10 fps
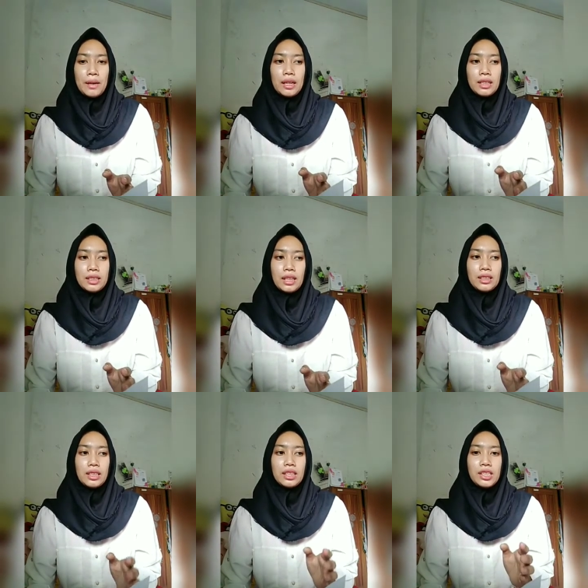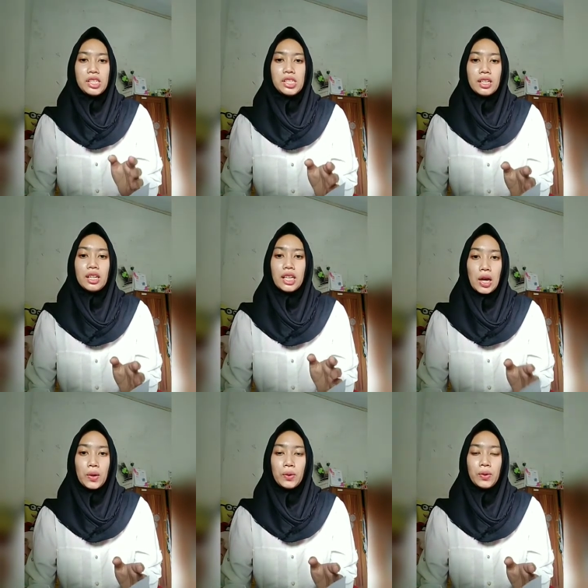that the teacher
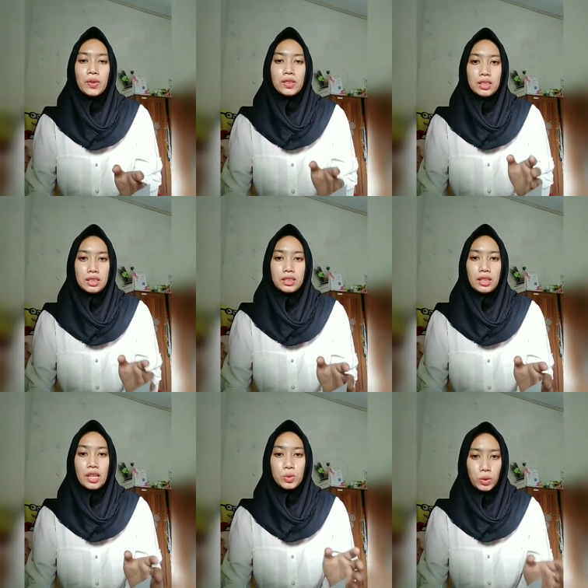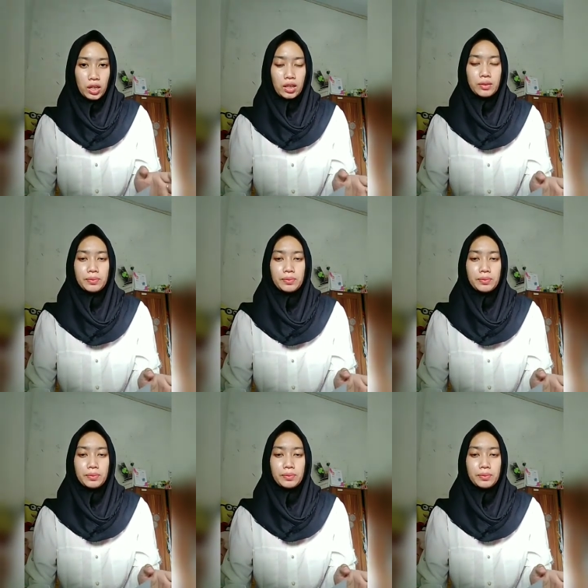know the answer.